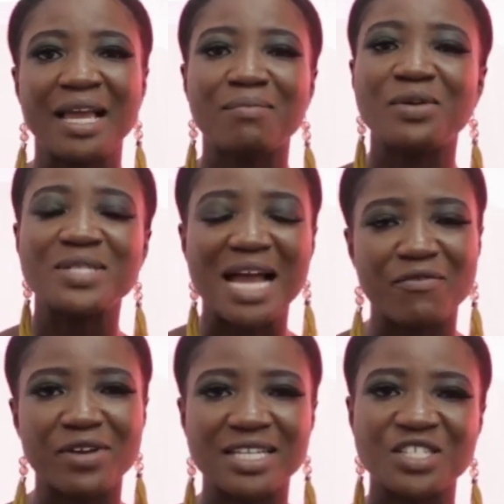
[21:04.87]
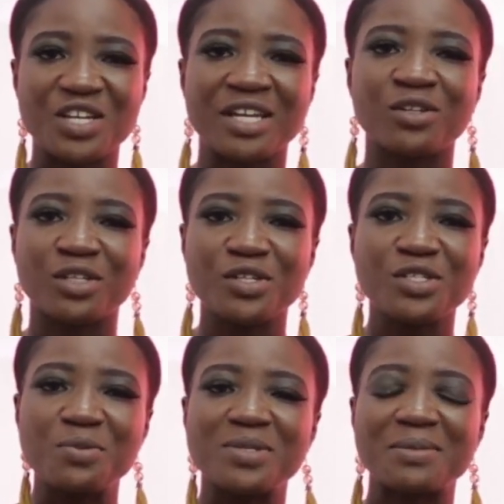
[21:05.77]
Muse Africa's channel on
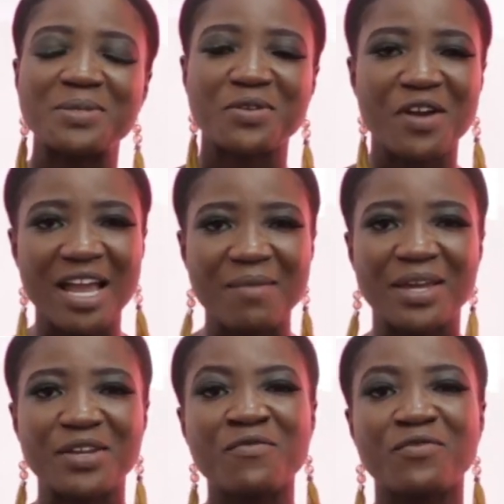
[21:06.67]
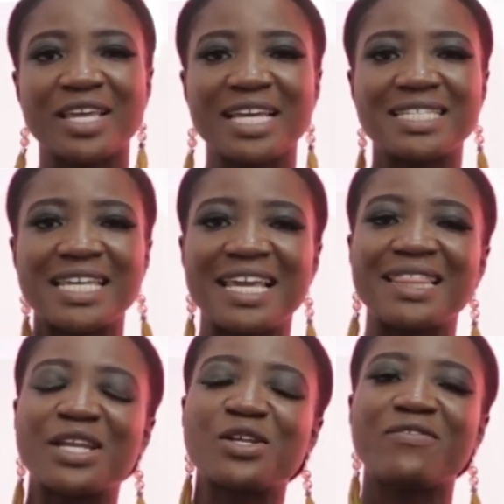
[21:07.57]
YouTube. Subscribe and don't forget to
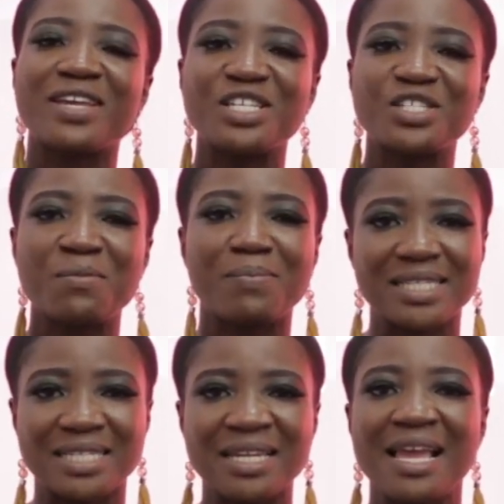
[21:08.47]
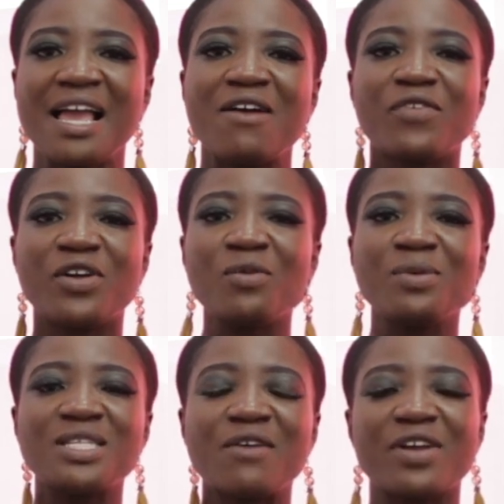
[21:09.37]
hit that notification button. Follow
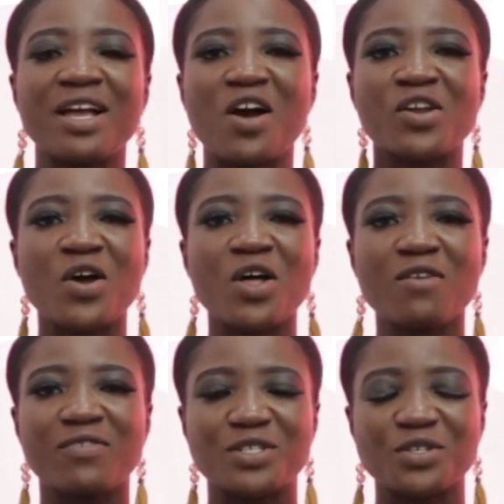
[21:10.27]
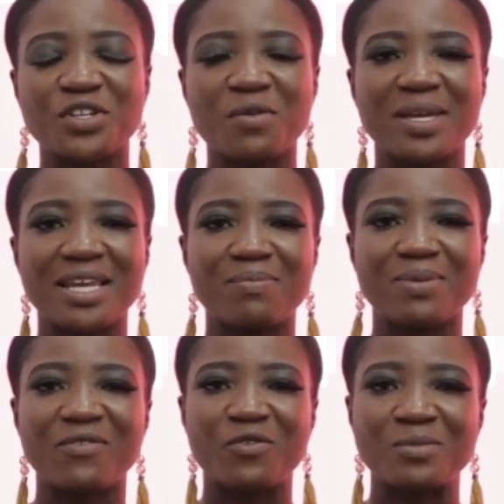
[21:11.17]
Muse Africa on all of our social media
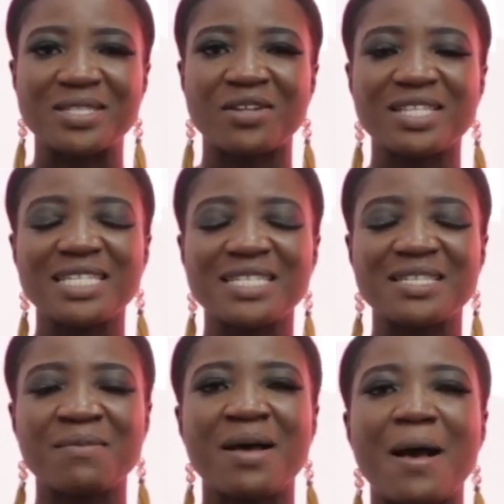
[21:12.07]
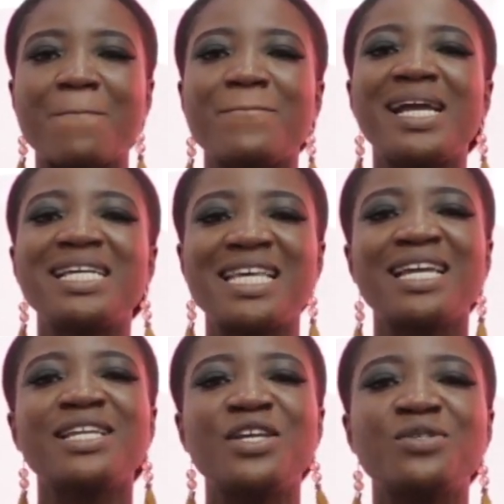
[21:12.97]
platforms. Now, this is some
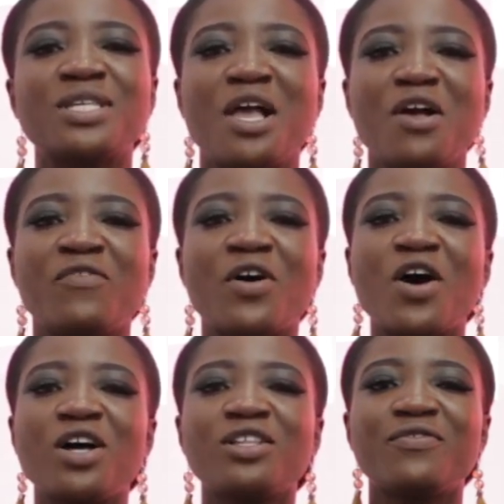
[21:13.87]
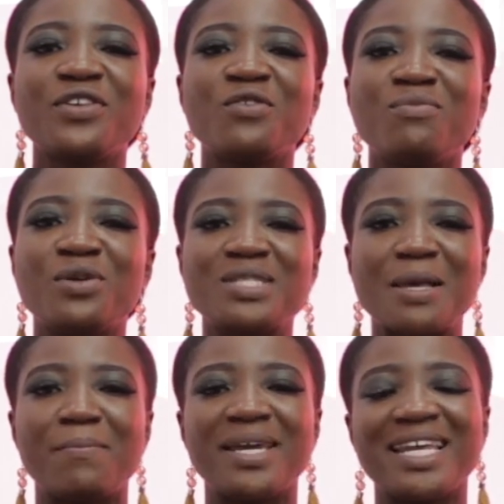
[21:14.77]
amazing news for all of you
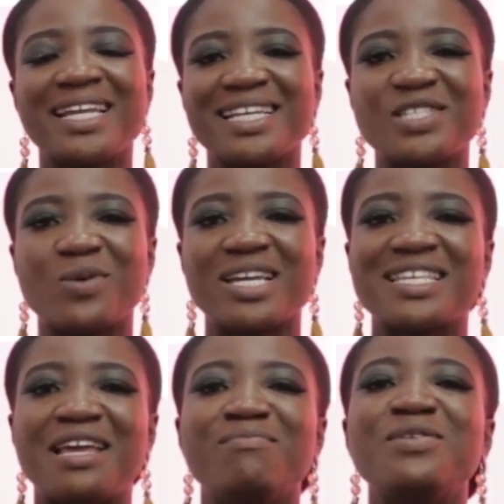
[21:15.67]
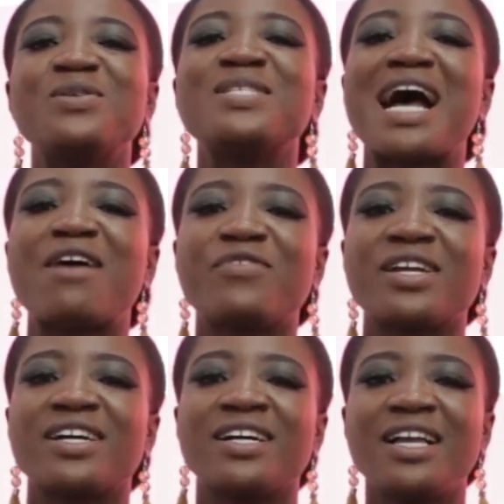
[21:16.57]
Muse Media Networks and Muse
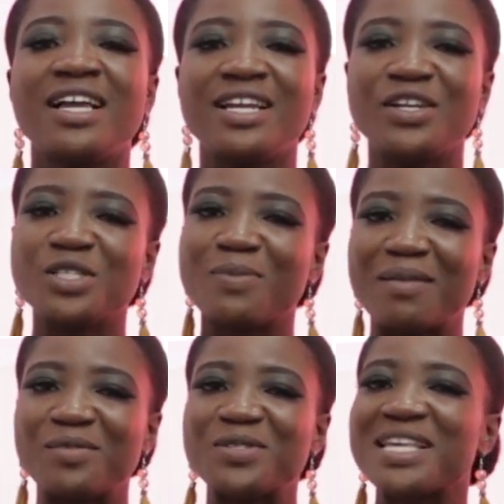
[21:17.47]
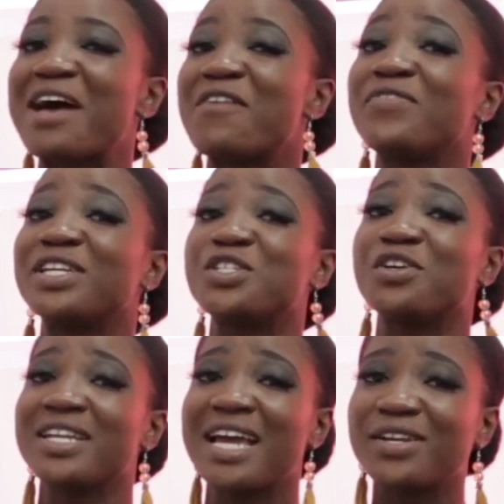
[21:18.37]
Africa, News by Muse
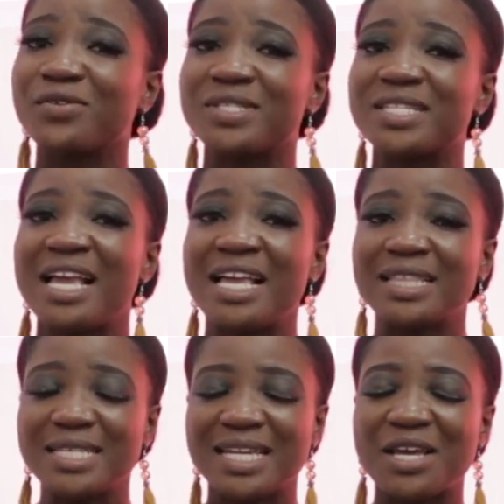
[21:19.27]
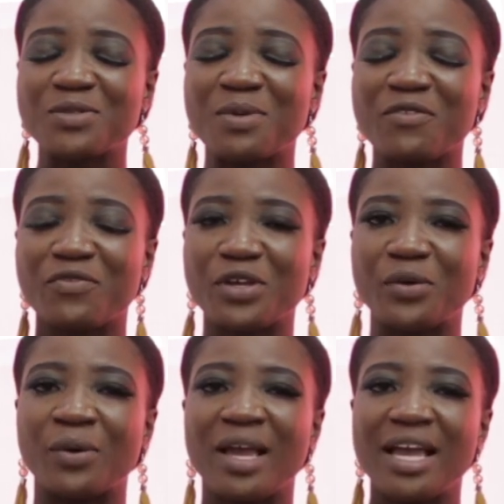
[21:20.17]
aficionados. This announcement for
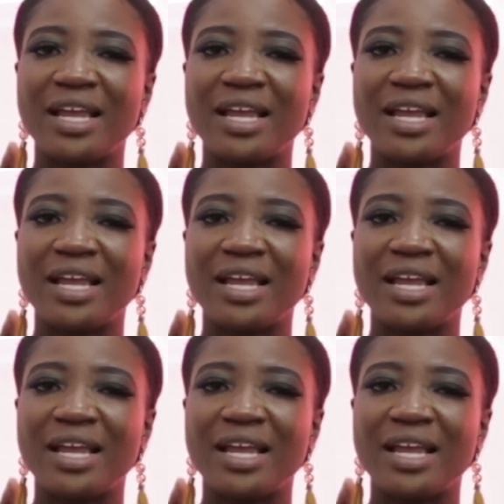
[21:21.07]
you.